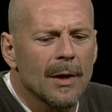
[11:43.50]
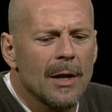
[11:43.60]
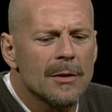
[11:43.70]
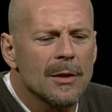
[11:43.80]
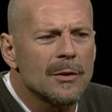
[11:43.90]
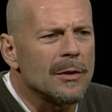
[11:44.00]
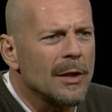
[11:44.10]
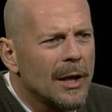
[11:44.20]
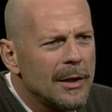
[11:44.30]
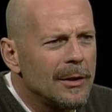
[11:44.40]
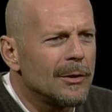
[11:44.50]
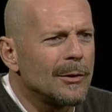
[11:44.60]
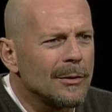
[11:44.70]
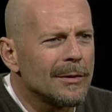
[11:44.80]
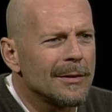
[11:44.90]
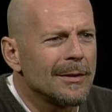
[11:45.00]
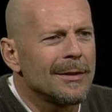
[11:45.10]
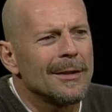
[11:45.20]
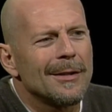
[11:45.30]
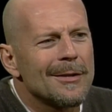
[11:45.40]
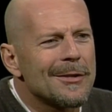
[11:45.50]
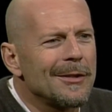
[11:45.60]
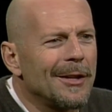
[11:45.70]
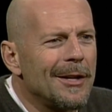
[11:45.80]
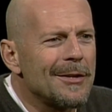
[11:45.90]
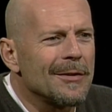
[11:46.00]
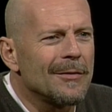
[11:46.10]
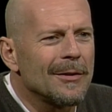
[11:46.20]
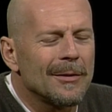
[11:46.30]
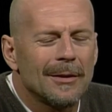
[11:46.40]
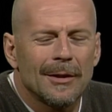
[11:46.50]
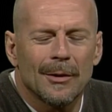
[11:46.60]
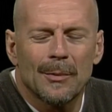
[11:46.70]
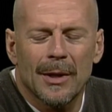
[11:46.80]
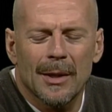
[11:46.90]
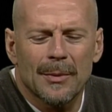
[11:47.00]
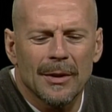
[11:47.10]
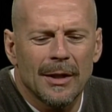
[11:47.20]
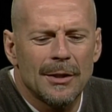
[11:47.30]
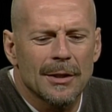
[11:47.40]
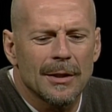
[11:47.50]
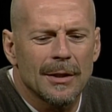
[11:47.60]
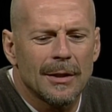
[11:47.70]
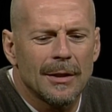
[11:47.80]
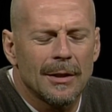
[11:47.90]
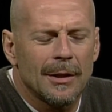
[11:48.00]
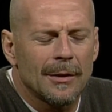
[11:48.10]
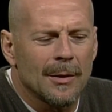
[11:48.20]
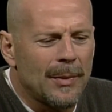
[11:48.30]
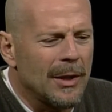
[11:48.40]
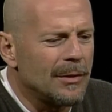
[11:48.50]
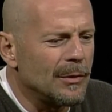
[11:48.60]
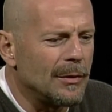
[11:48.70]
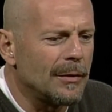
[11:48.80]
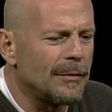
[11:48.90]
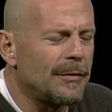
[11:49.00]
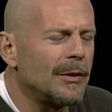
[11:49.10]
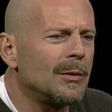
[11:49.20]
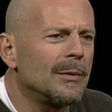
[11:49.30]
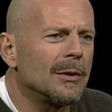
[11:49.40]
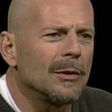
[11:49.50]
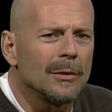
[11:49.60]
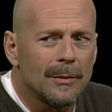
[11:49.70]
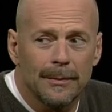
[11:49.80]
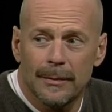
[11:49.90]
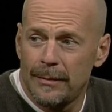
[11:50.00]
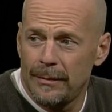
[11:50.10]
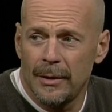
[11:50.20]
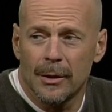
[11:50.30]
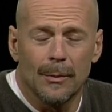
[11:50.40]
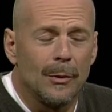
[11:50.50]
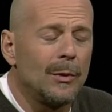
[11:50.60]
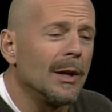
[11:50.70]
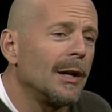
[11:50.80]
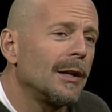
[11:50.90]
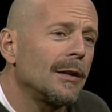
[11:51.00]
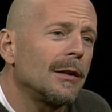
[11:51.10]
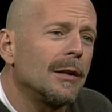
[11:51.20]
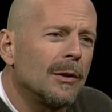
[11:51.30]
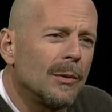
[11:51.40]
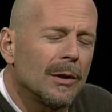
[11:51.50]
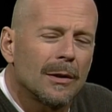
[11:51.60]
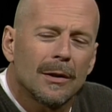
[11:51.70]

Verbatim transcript: it's such a tiny little yeah. slice of the you know population compared to a film or you know Moonlighting, you know where